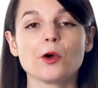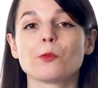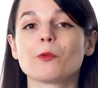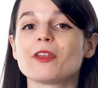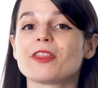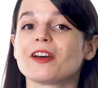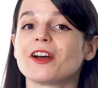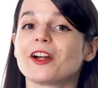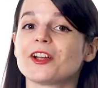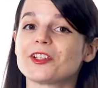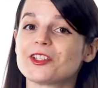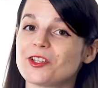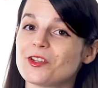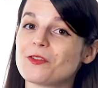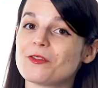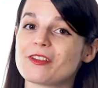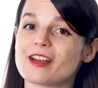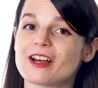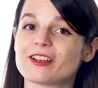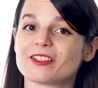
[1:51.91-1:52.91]
With our
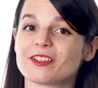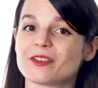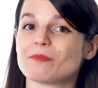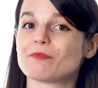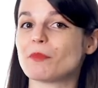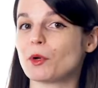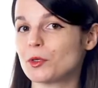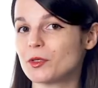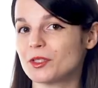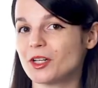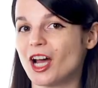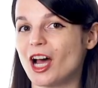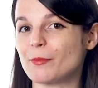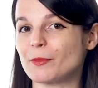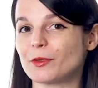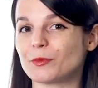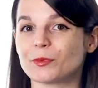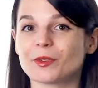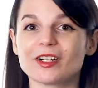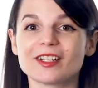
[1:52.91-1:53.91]
2,000 most
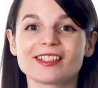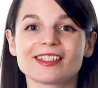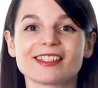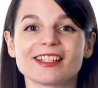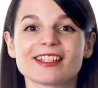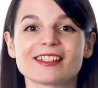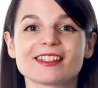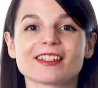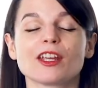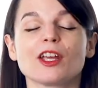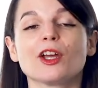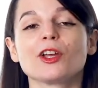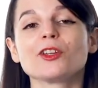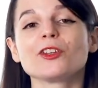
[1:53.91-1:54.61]
common words list,